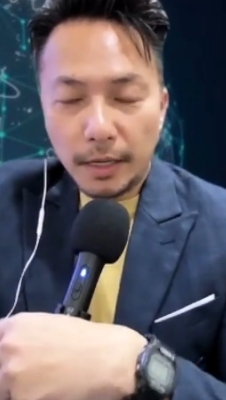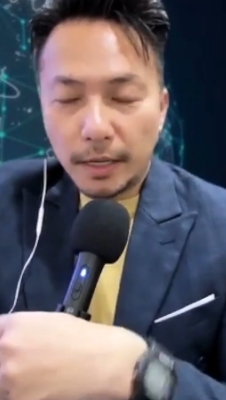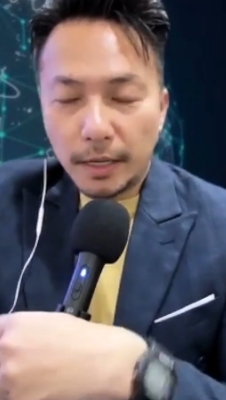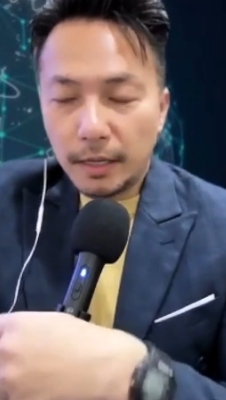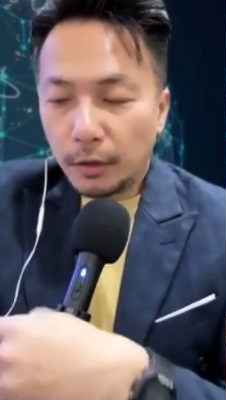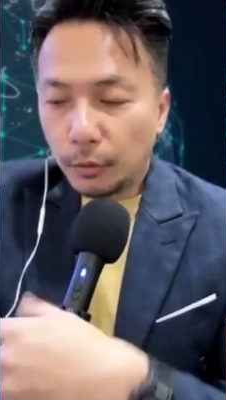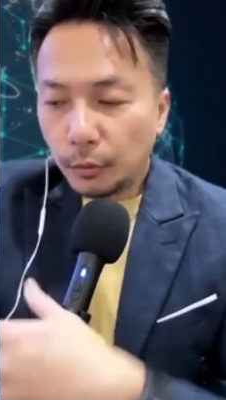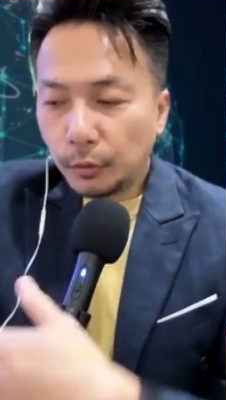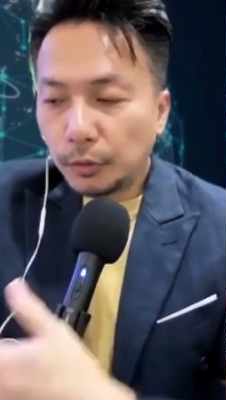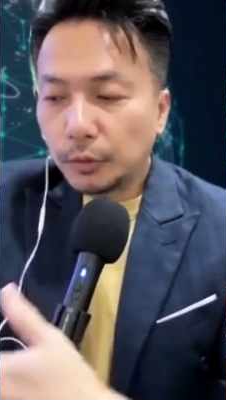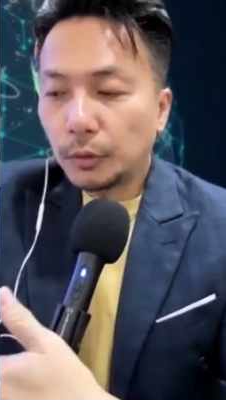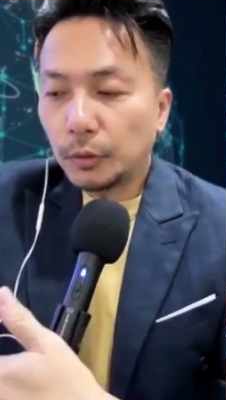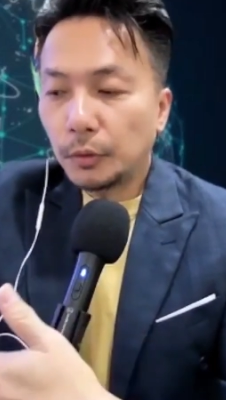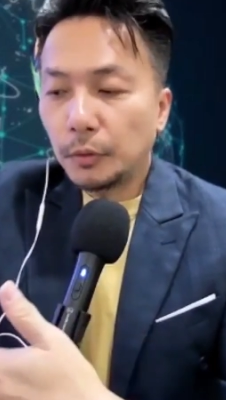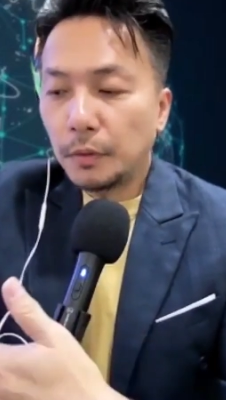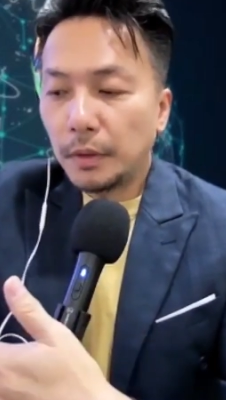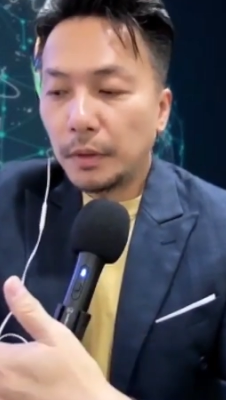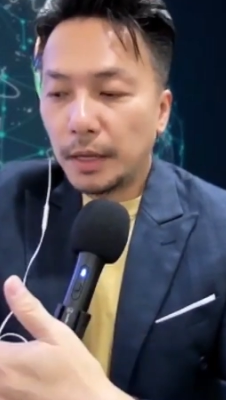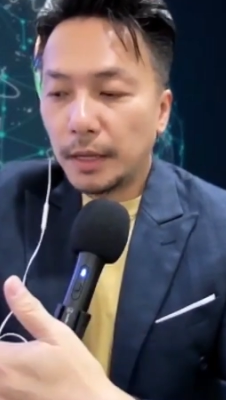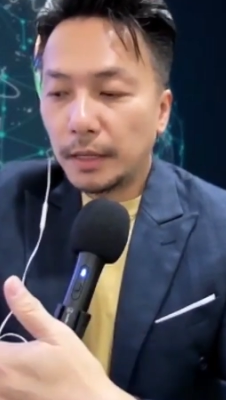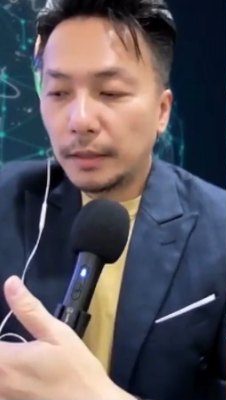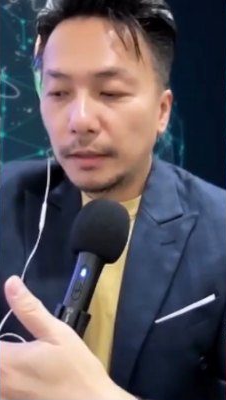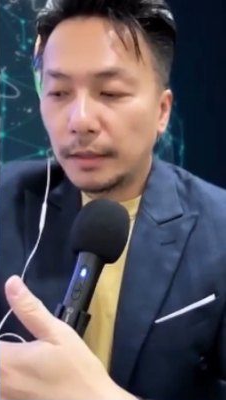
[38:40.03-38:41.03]
and also
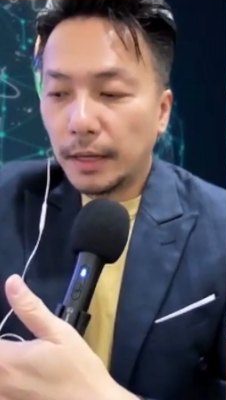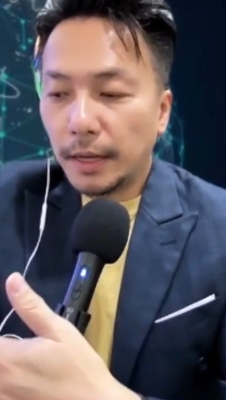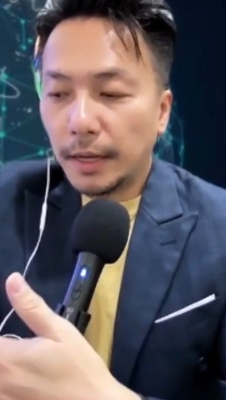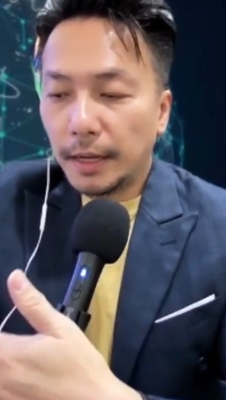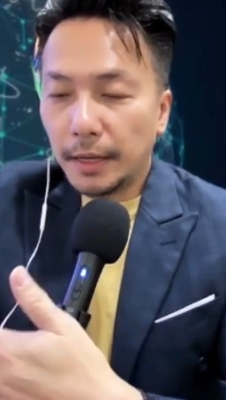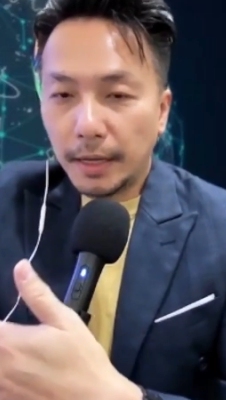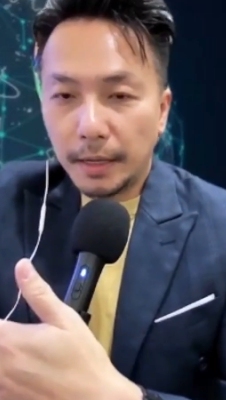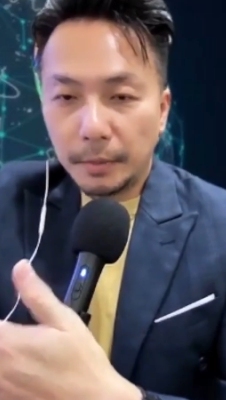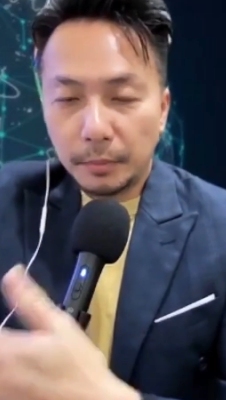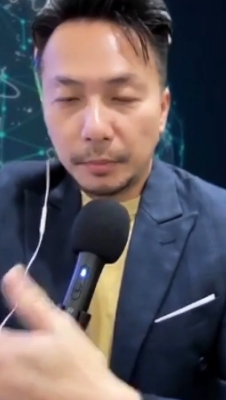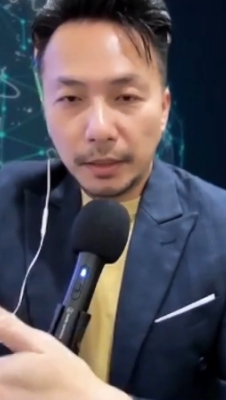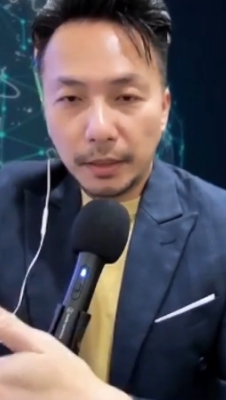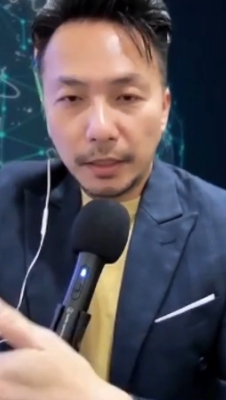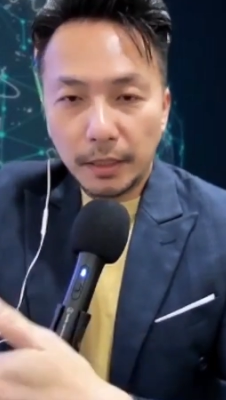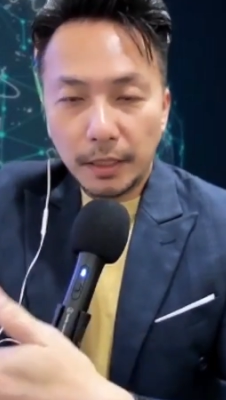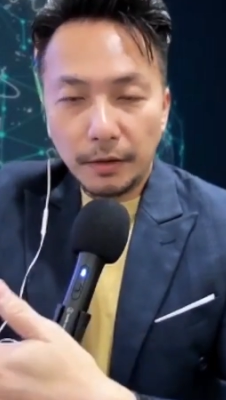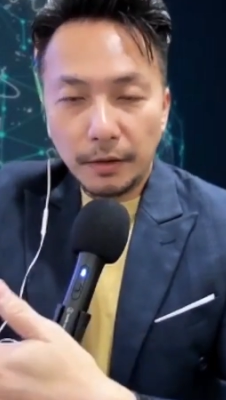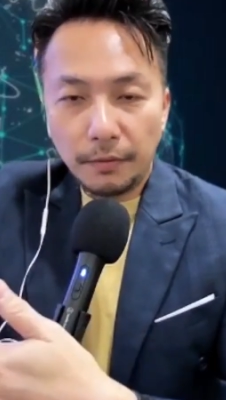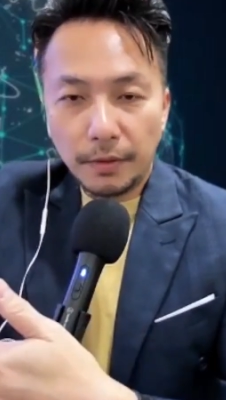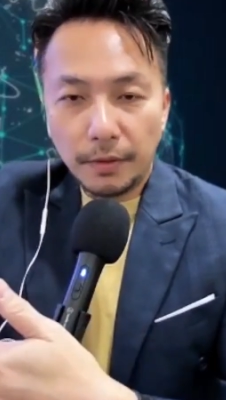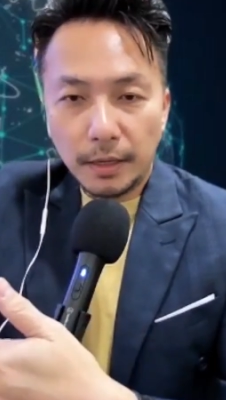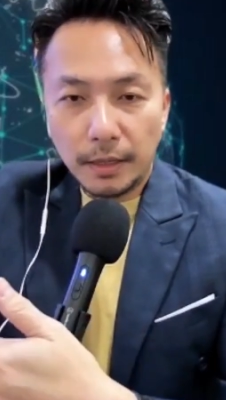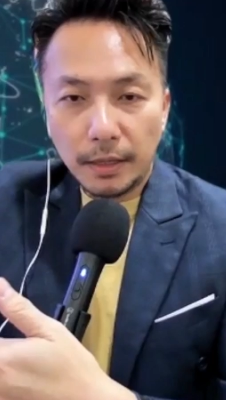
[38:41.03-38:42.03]
that I
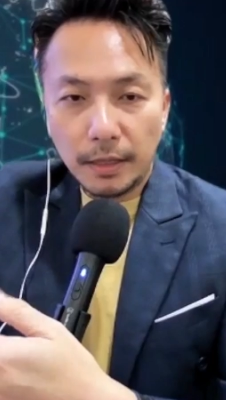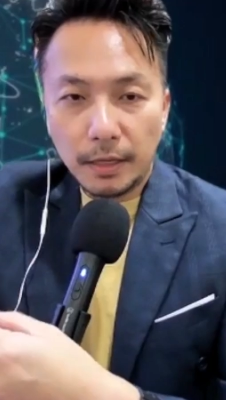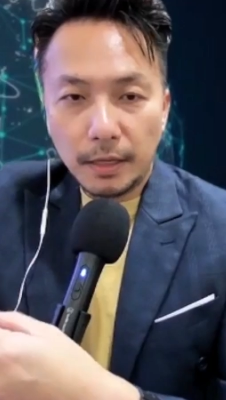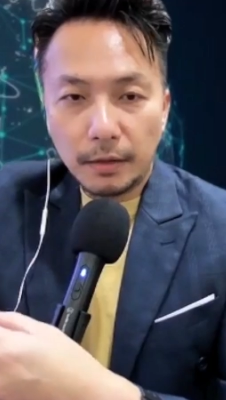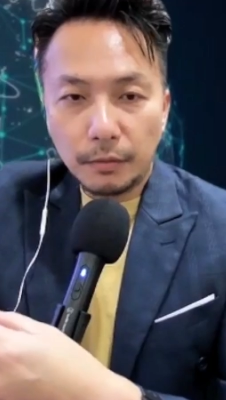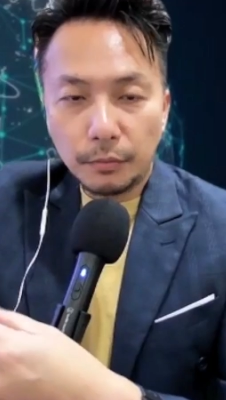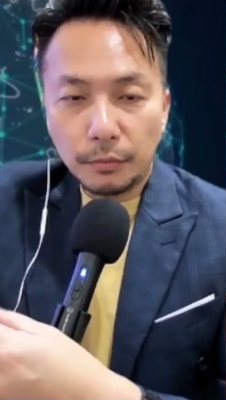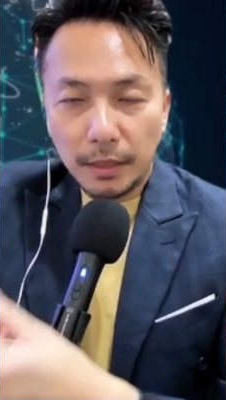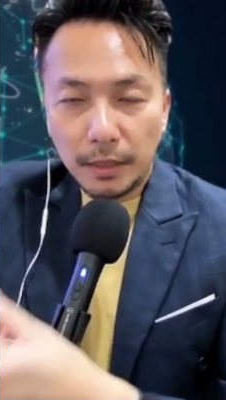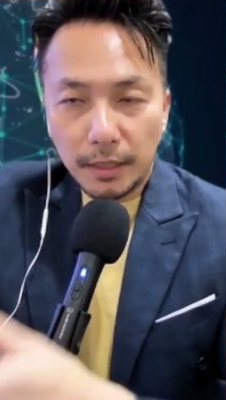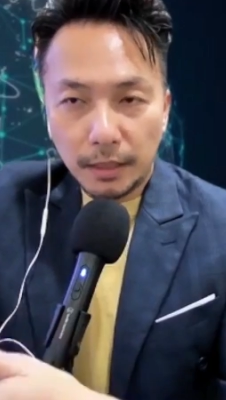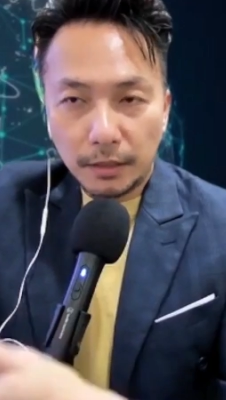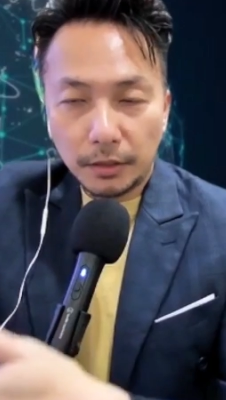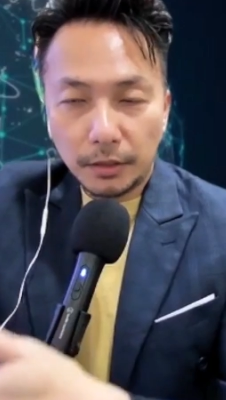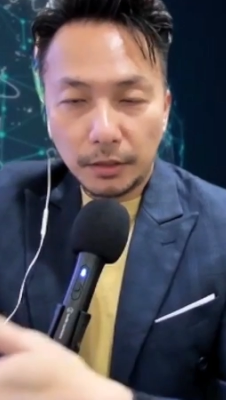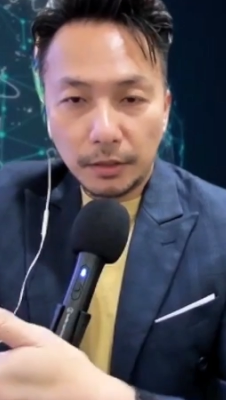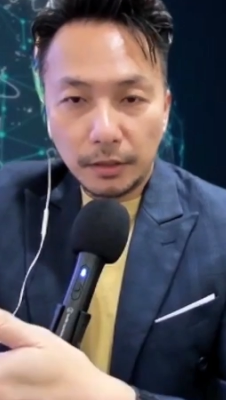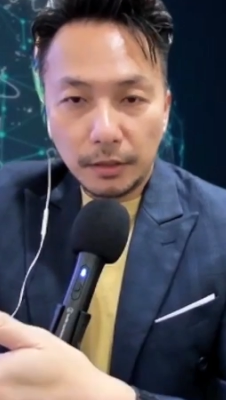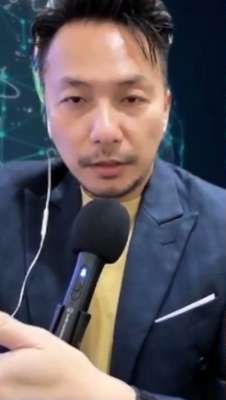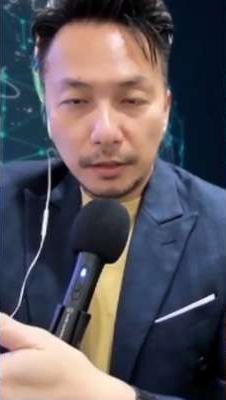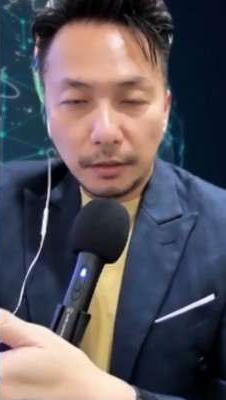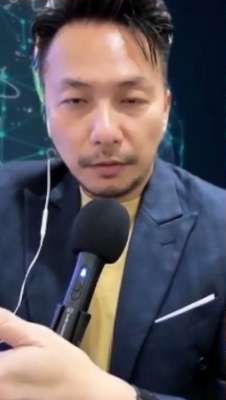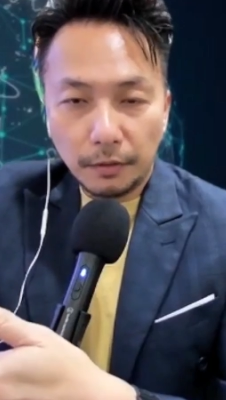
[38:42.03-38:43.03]
believe that the
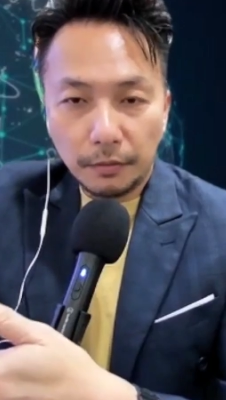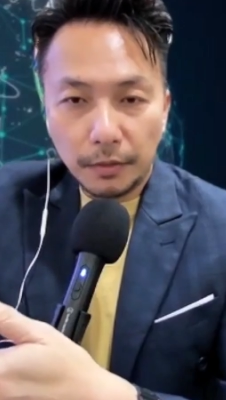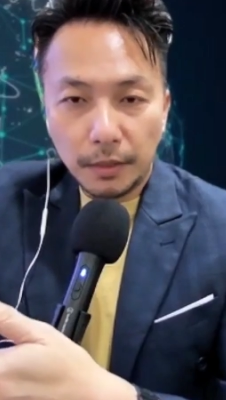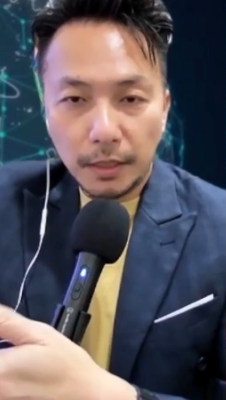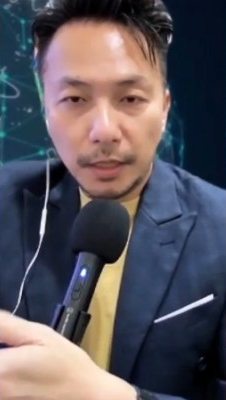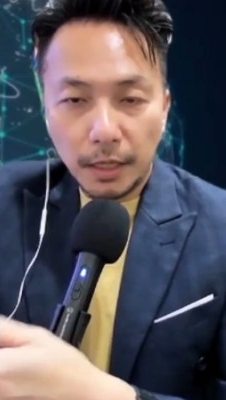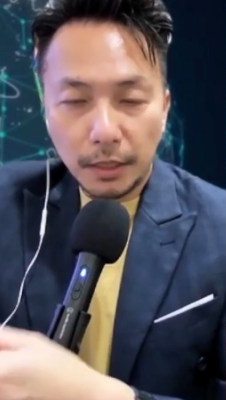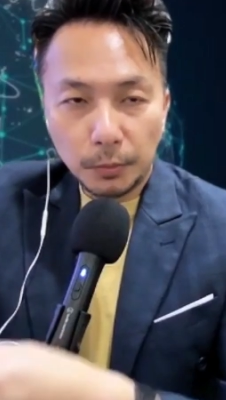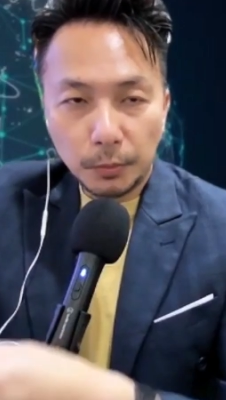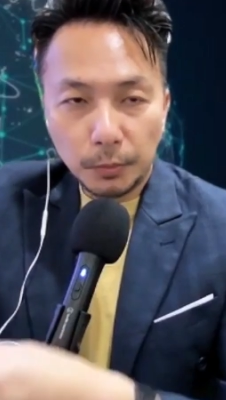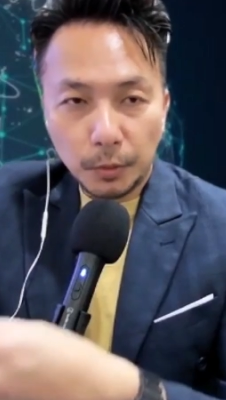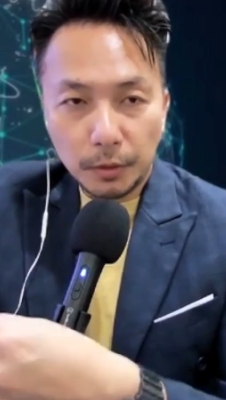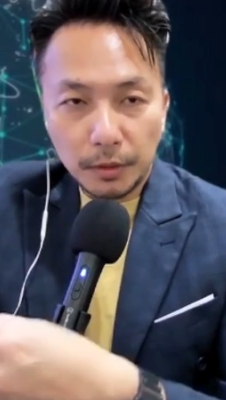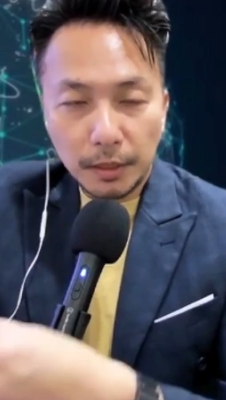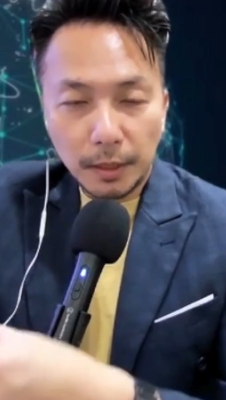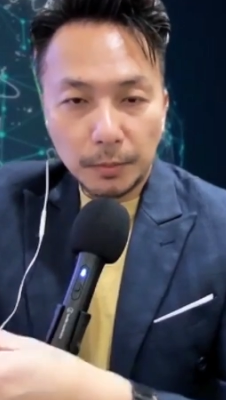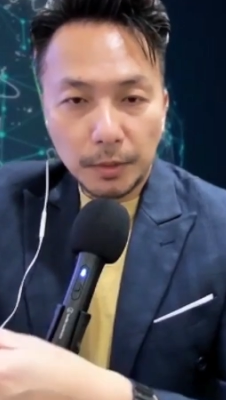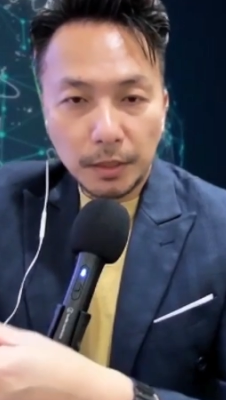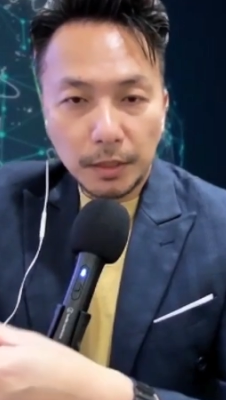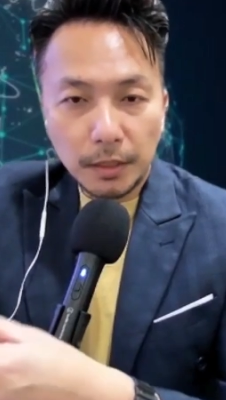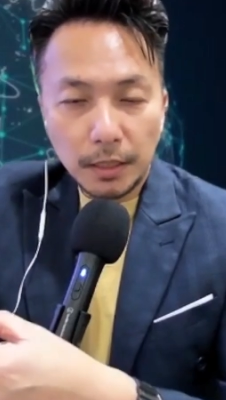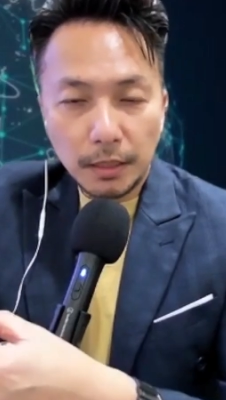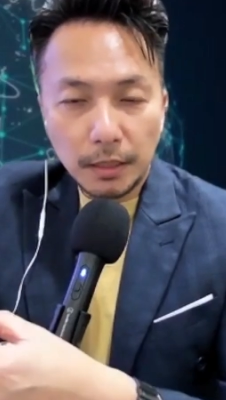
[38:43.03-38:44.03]
reductions of the export
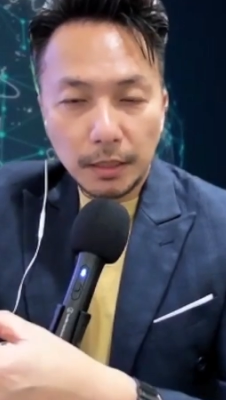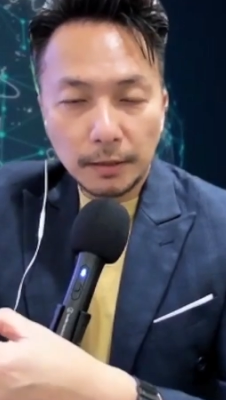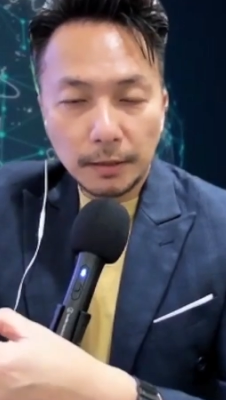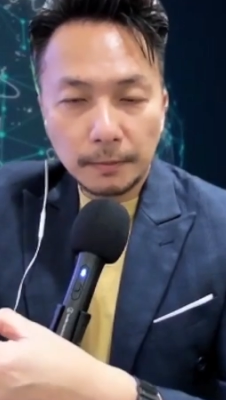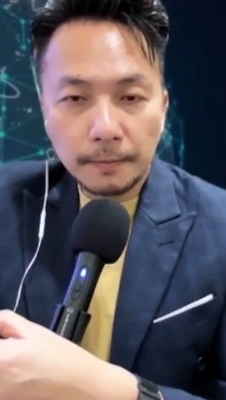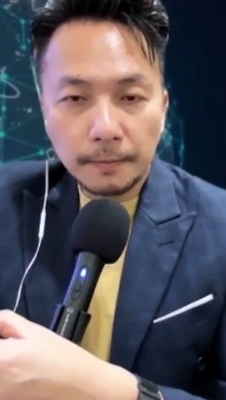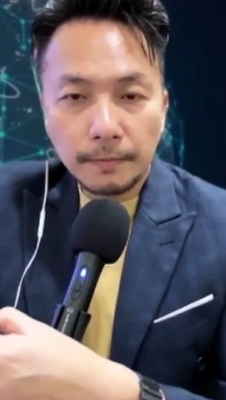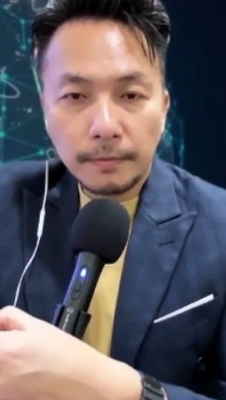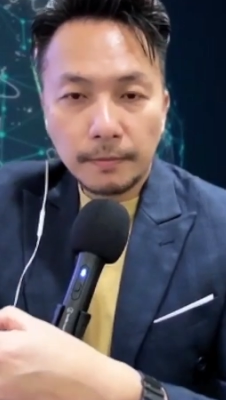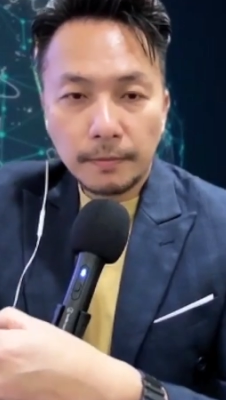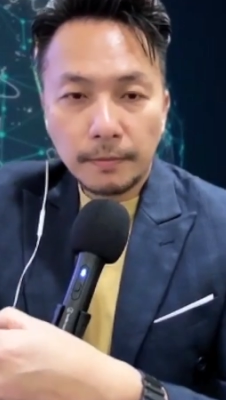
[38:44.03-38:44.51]
subsidies,